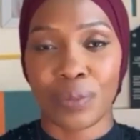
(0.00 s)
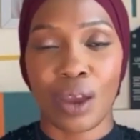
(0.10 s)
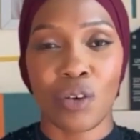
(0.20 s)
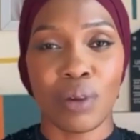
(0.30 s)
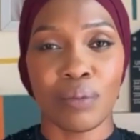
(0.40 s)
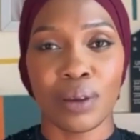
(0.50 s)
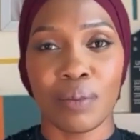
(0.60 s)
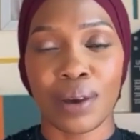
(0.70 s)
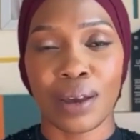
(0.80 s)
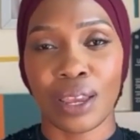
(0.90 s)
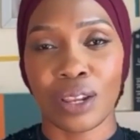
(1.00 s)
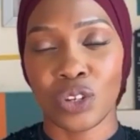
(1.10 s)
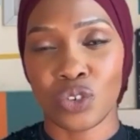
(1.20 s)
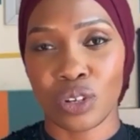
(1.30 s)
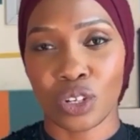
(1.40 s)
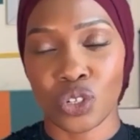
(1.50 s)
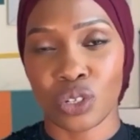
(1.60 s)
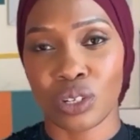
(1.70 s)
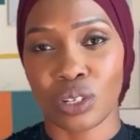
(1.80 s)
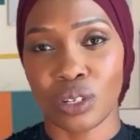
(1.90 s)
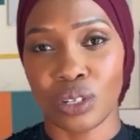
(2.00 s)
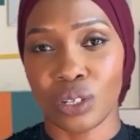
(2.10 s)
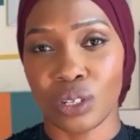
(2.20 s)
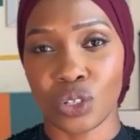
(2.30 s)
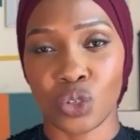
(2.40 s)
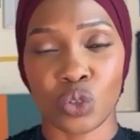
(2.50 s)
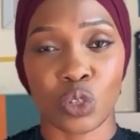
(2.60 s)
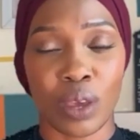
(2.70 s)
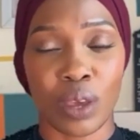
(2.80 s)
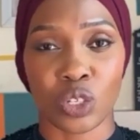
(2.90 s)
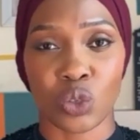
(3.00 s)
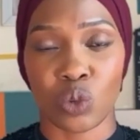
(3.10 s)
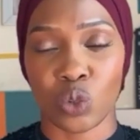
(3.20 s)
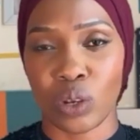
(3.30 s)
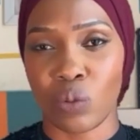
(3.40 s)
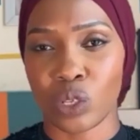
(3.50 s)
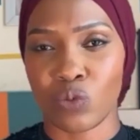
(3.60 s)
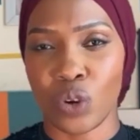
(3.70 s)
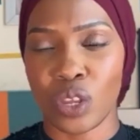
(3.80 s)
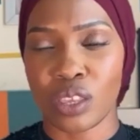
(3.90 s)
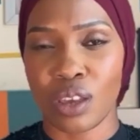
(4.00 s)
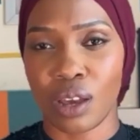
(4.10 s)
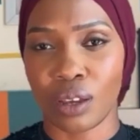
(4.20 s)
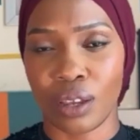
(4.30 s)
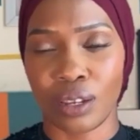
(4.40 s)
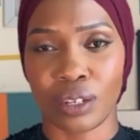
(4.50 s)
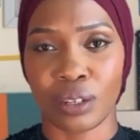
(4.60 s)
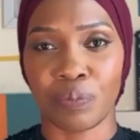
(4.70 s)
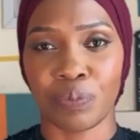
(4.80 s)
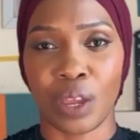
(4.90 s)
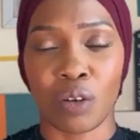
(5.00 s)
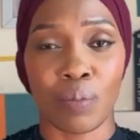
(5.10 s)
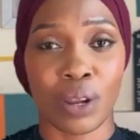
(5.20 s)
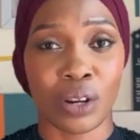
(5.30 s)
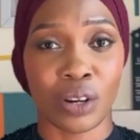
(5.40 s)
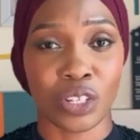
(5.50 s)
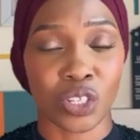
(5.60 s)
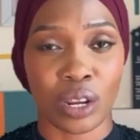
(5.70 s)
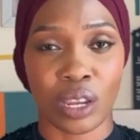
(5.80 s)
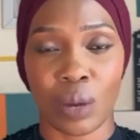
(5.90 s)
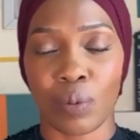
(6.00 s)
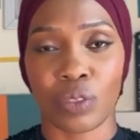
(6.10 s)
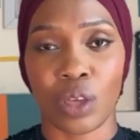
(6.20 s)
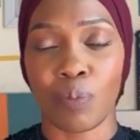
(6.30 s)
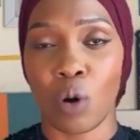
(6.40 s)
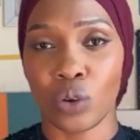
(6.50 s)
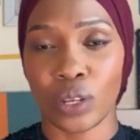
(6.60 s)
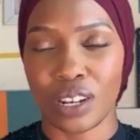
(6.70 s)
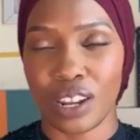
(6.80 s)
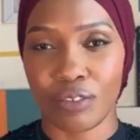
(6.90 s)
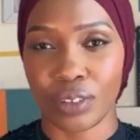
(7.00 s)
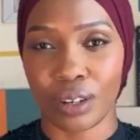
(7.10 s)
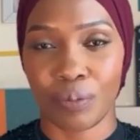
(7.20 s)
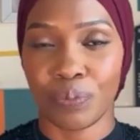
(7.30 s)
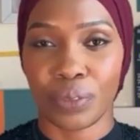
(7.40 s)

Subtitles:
I remember my early introduction to space was when I was very young, and I remember studying about the Apollo 11,